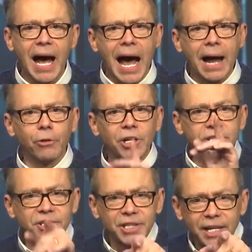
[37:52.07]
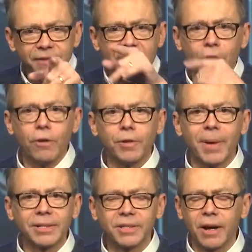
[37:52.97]
I receive that over
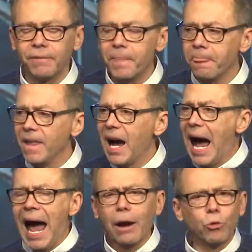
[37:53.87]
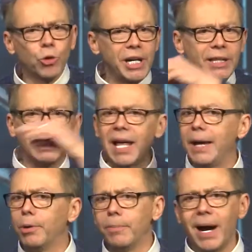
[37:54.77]
myself. I
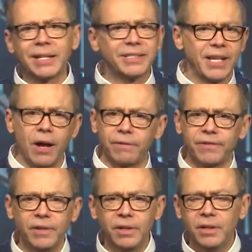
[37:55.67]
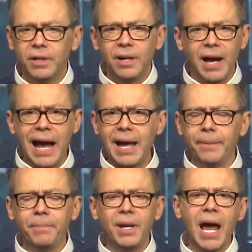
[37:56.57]
relabel myself. Yes. I
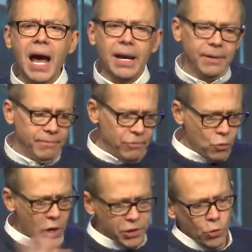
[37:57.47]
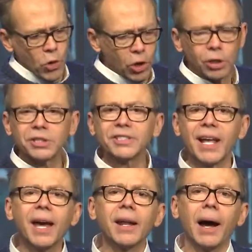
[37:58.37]
am not what the world has
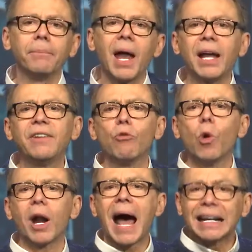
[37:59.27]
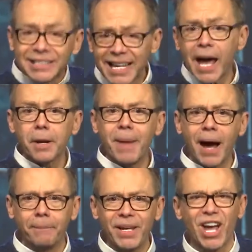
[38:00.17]
said. I'm not even what I said
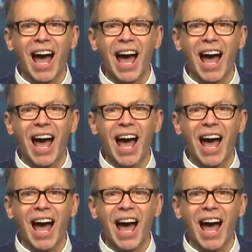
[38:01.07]
about me.